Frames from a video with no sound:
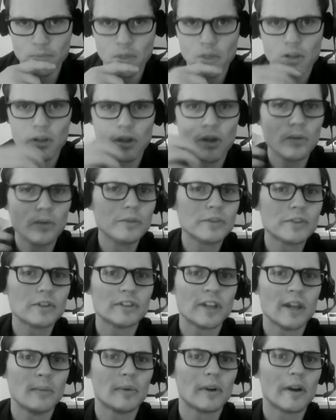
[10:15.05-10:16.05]
Clones
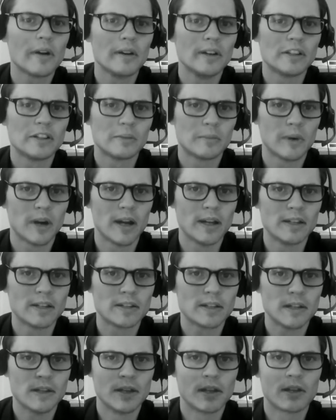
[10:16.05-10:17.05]
are temporary
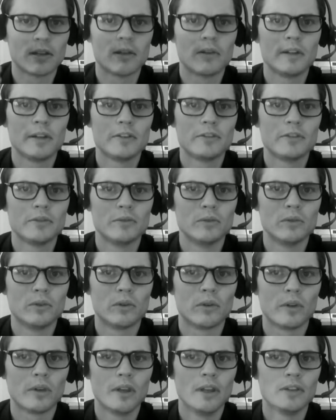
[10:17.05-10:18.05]
sprites, and the cloning
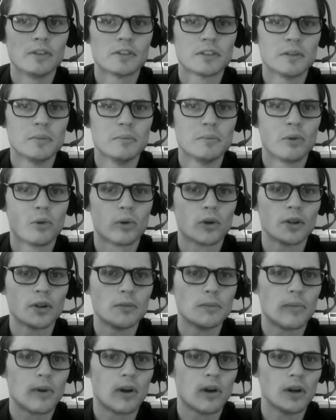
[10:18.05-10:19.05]
tool is an
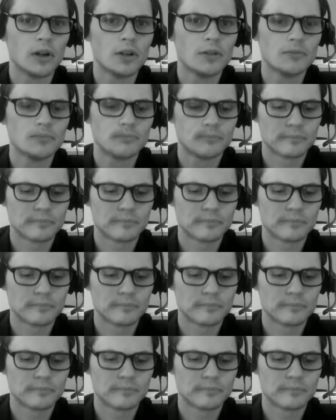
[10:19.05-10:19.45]
important part